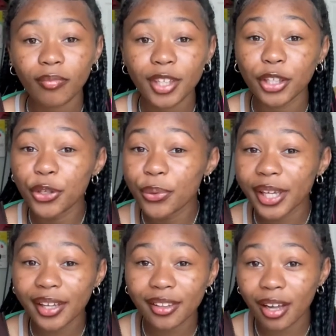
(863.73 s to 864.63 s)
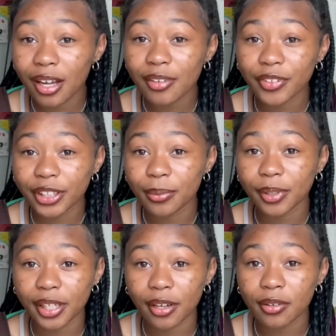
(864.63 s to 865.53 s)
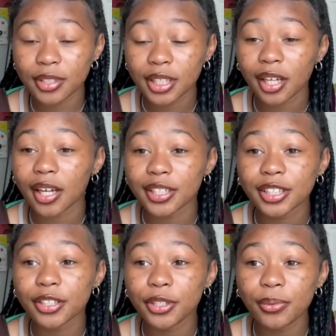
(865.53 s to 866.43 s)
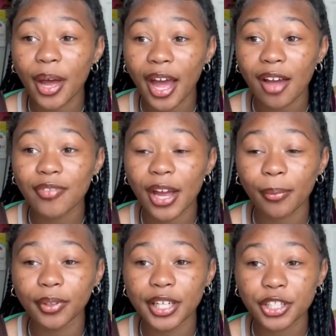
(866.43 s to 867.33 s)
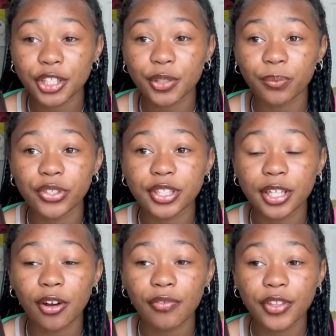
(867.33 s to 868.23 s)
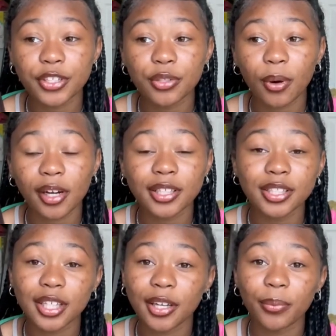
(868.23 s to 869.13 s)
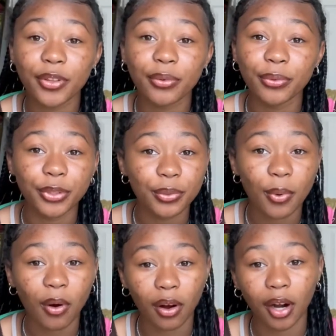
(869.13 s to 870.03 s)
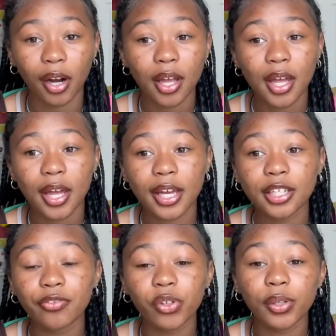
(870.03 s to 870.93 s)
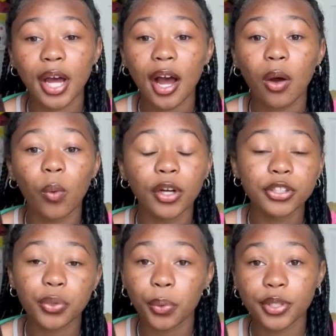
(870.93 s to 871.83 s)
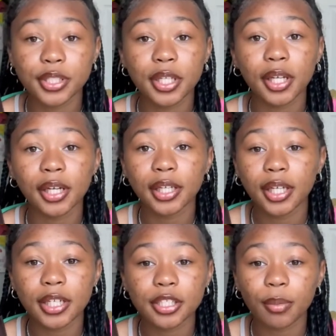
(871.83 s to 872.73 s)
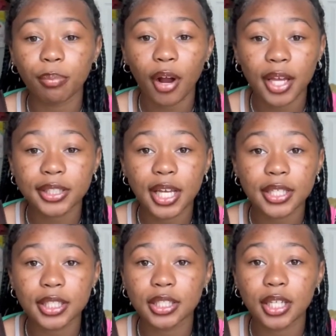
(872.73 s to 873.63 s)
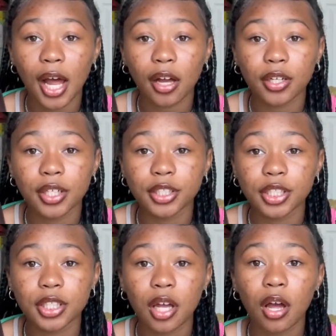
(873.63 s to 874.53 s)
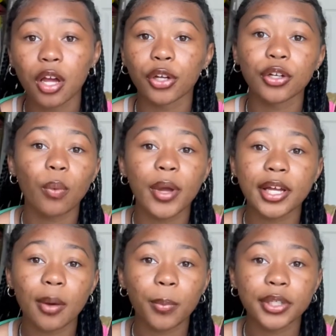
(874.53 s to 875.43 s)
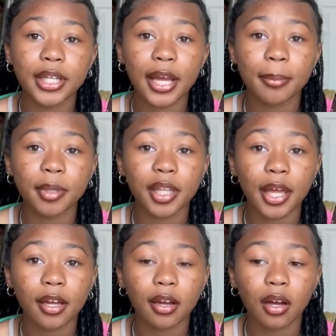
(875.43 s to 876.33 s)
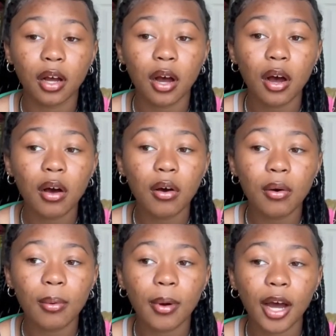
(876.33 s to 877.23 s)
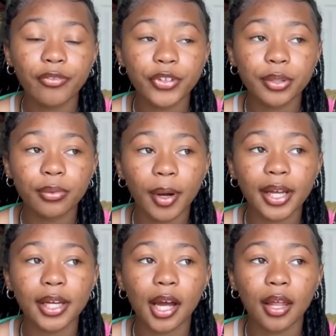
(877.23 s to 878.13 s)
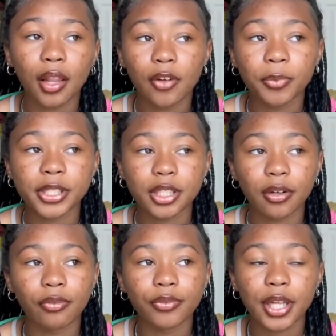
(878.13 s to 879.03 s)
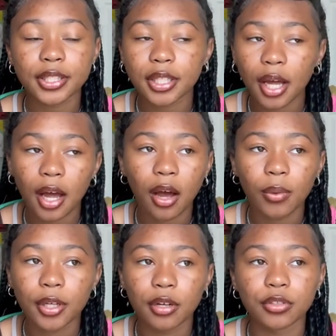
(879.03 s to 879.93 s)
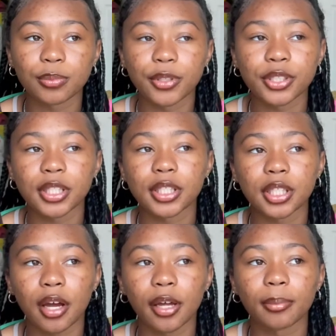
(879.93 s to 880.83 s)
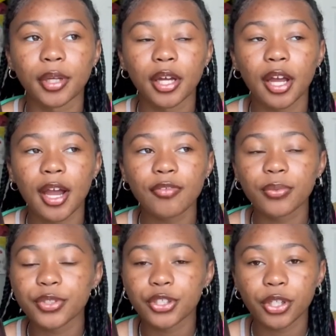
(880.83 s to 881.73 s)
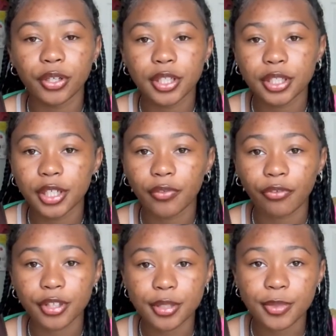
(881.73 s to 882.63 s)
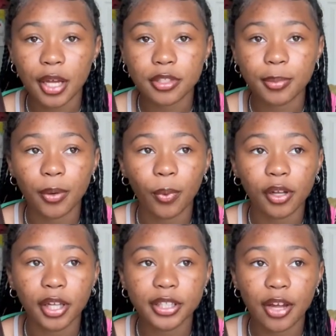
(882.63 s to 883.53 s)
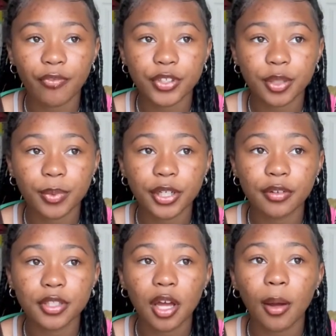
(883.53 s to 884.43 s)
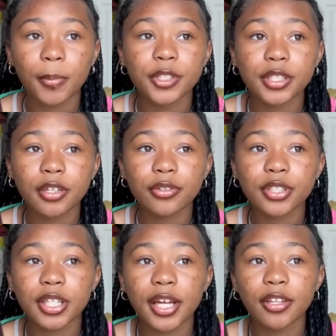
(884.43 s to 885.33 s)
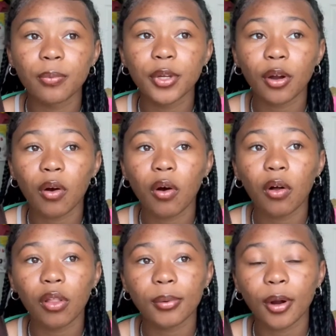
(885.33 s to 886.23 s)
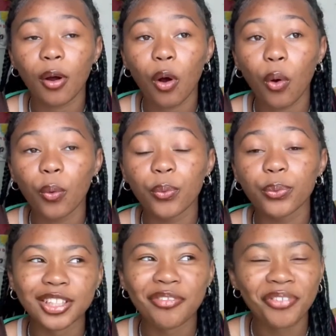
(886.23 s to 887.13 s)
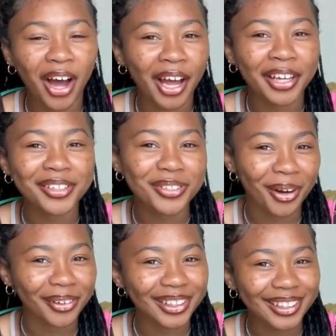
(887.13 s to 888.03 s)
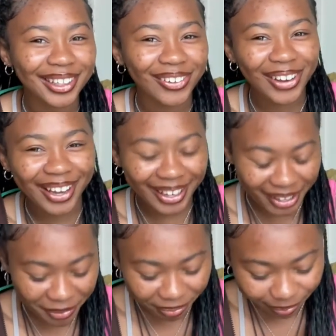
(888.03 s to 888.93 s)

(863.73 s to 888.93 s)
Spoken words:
You can't love anyone else until you have that relationship with self, that you are content with who you are. And if you're not, work towards it. Again, it's a process. It's not going to just, you're going to wake up one day and be like, oh, I feel great, I love myself. That's not how it goes most of the time. Everyone's journey is different. Sometimes it may work like that for someone else, but just understand that we are all on our own divine journey, okay?